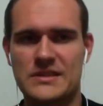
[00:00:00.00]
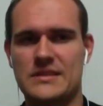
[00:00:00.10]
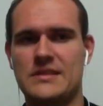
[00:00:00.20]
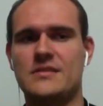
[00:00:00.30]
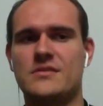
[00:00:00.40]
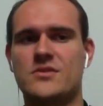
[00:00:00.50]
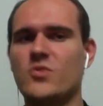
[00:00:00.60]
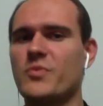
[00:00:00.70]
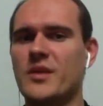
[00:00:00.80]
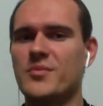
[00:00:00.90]
see
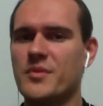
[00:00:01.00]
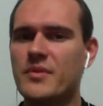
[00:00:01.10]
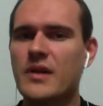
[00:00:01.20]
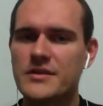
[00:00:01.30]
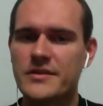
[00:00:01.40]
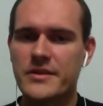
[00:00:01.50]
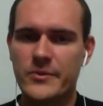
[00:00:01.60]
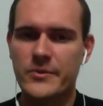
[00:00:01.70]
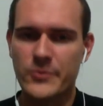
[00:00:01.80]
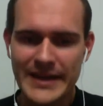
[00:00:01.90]
so many people
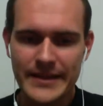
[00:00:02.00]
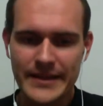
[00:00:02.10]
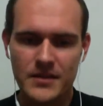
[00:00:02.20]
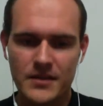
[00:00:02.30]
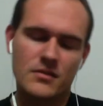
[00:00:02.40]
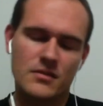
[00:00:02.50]
actually reading